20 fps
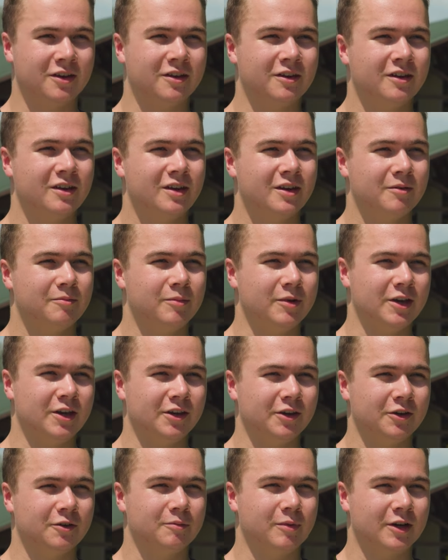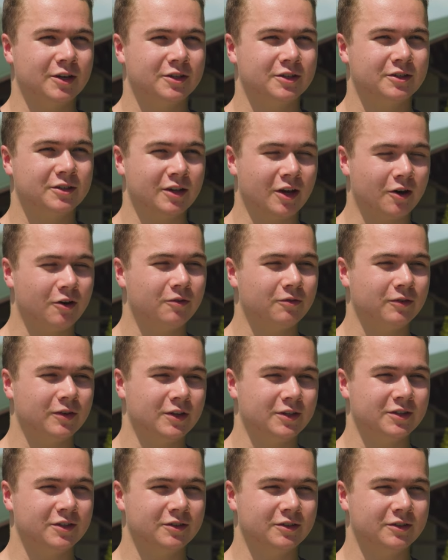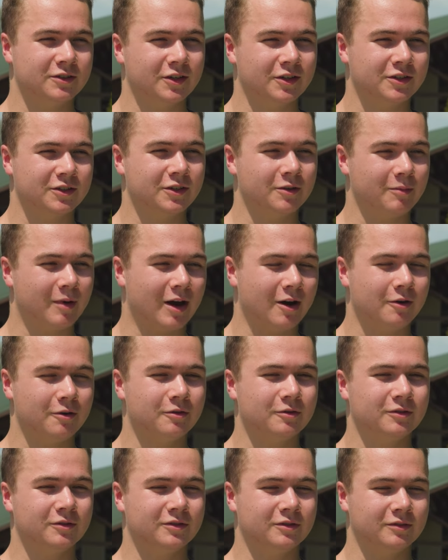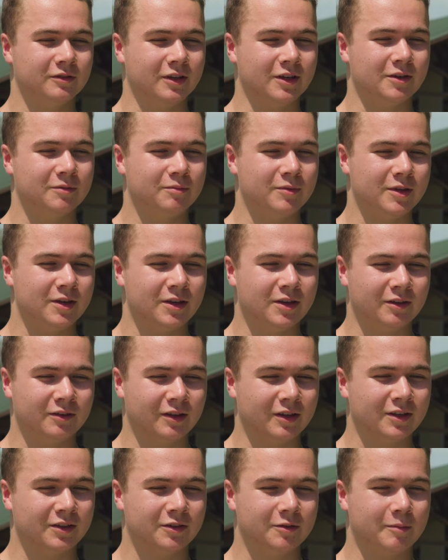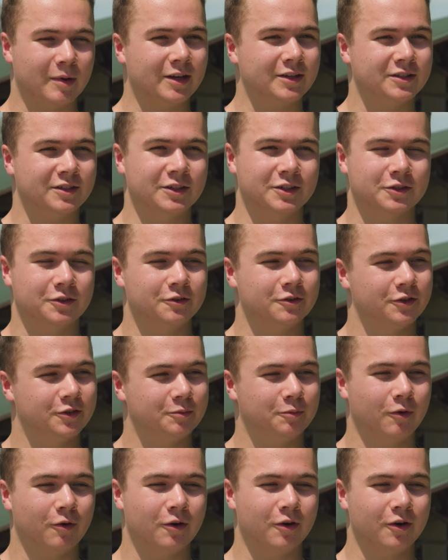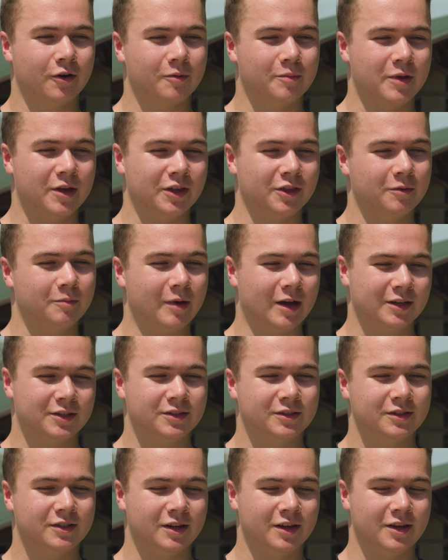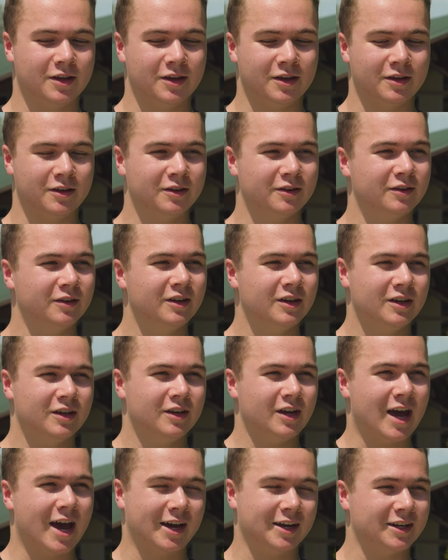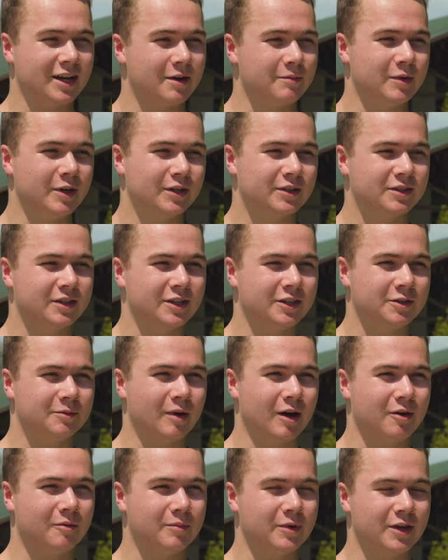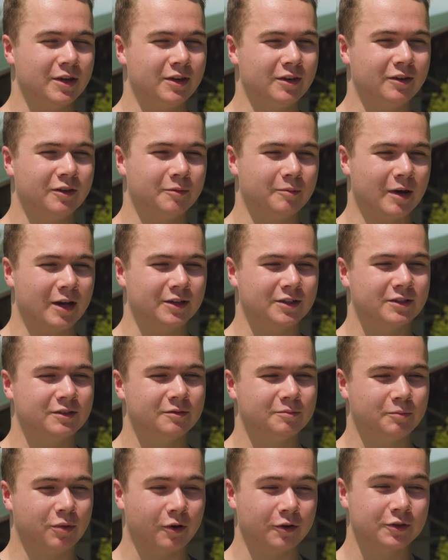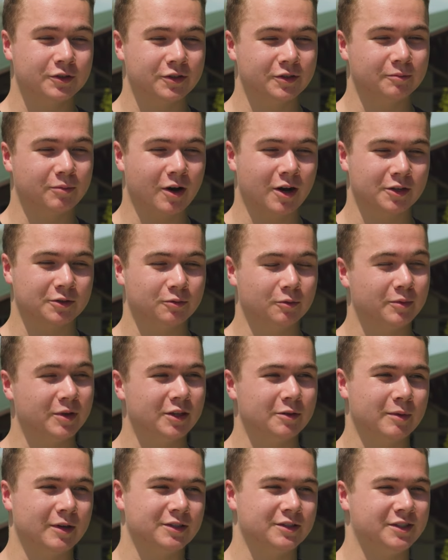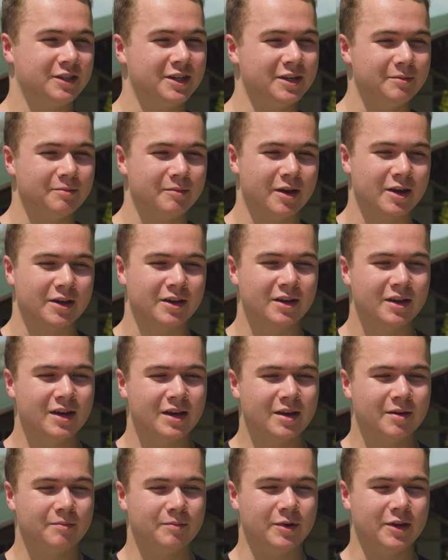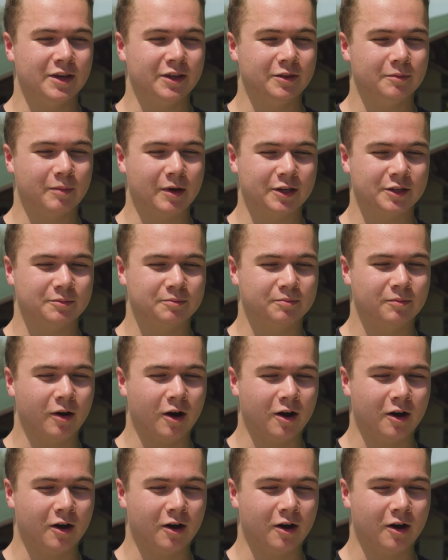that being your best self isn't just about like being like the best in a certain sport or being the best in academics. It's about being the best person possible, being the best teammate, being the best